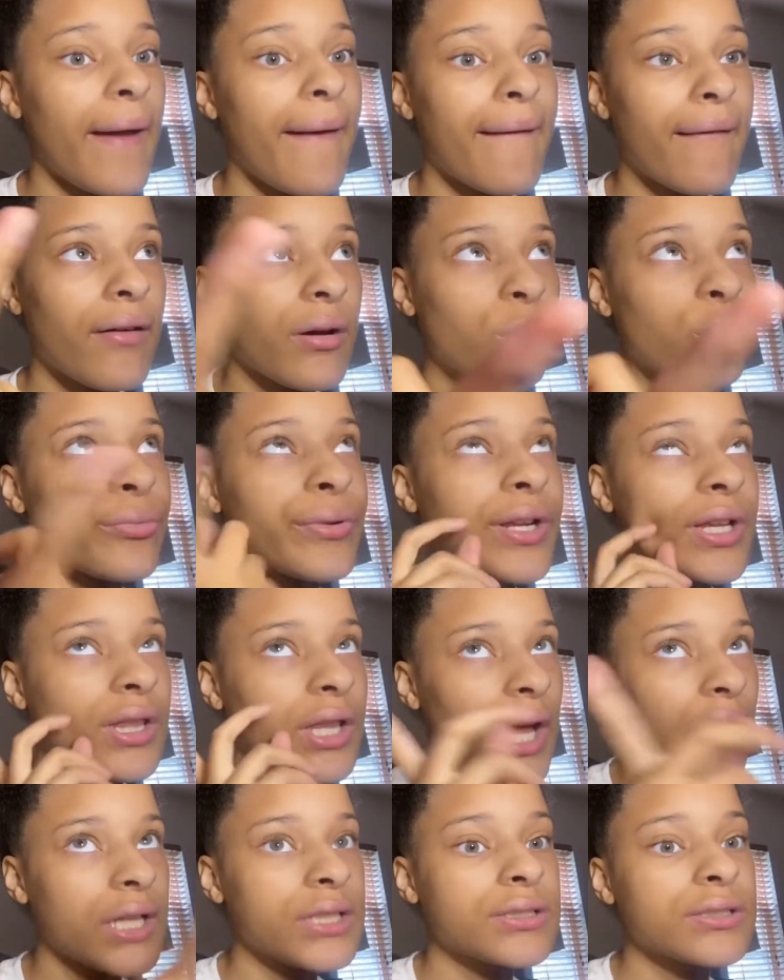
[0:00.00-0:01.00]
a ring
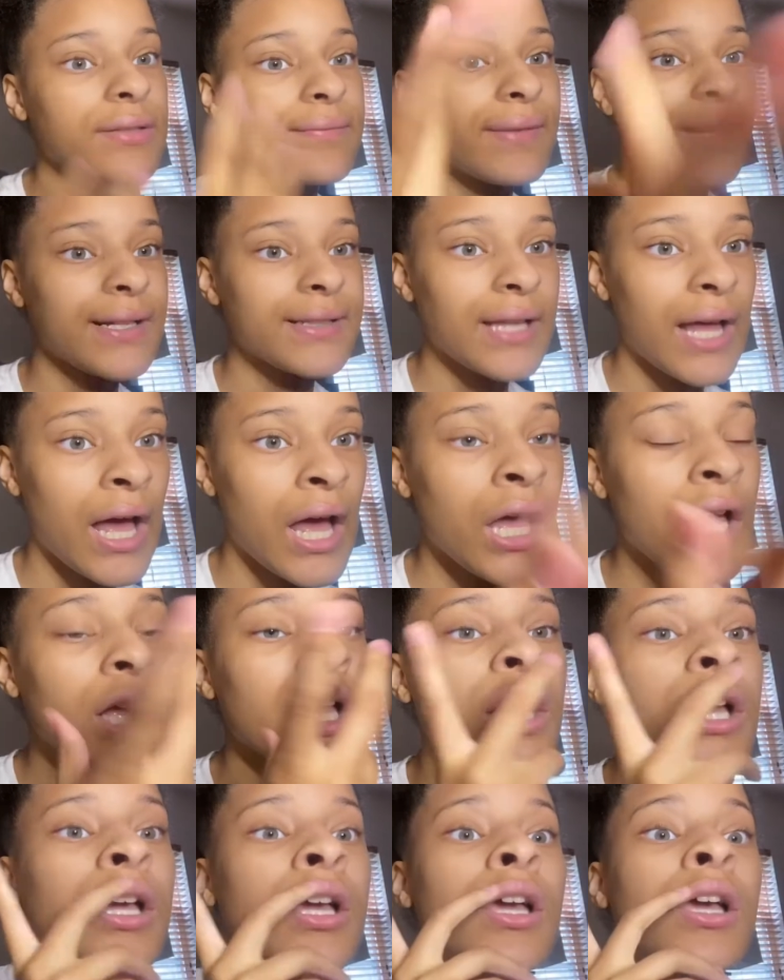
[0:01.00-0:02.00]
light and stuff like that.
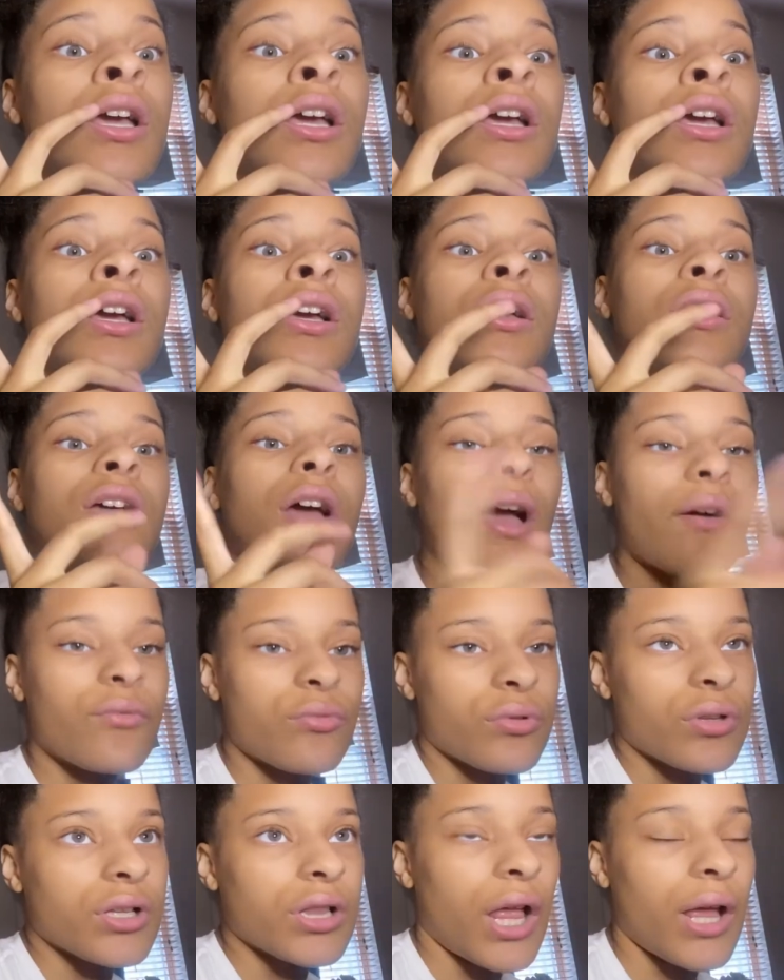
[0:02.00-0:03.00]
I have a
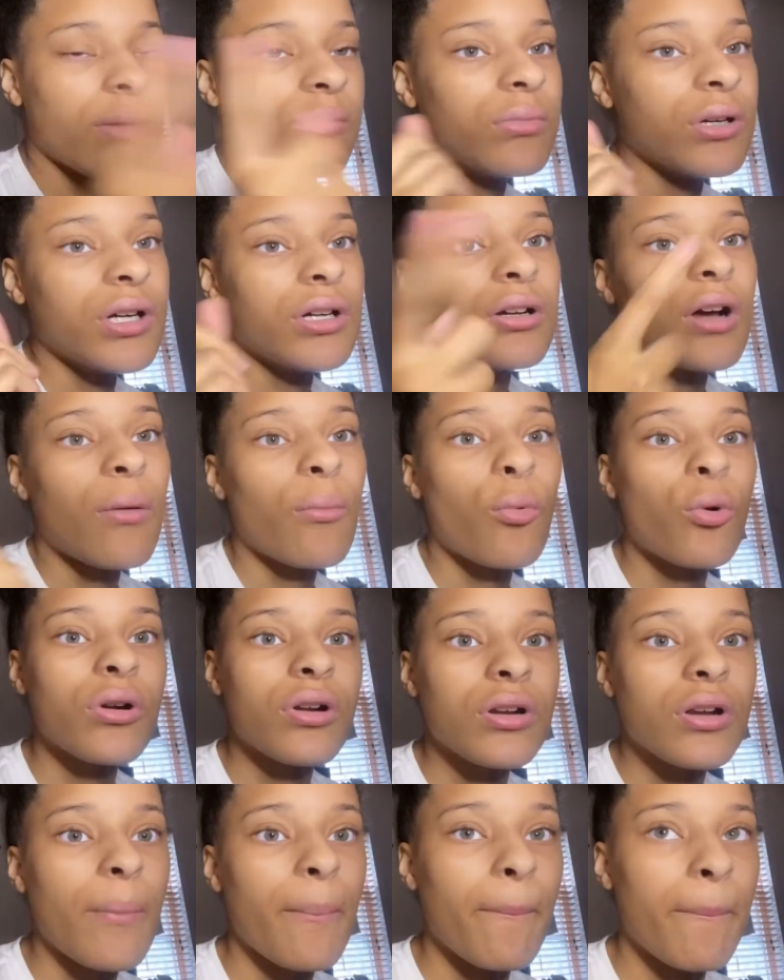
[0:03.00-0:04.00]
ring light, but I'm
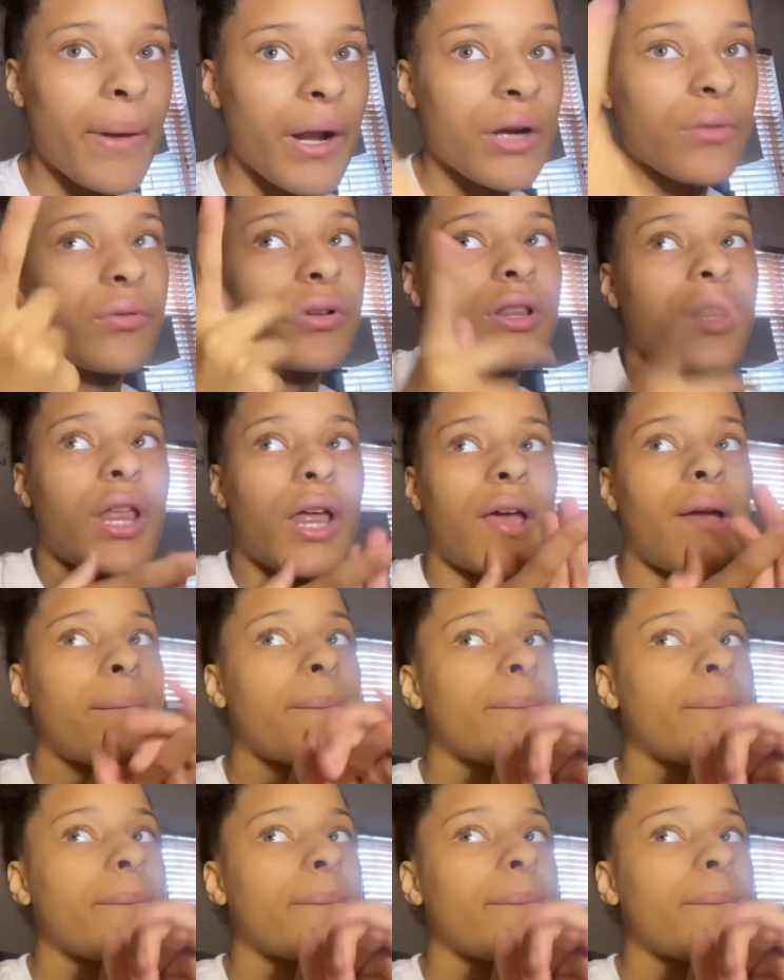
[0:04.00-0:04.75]
ordering a better ring light.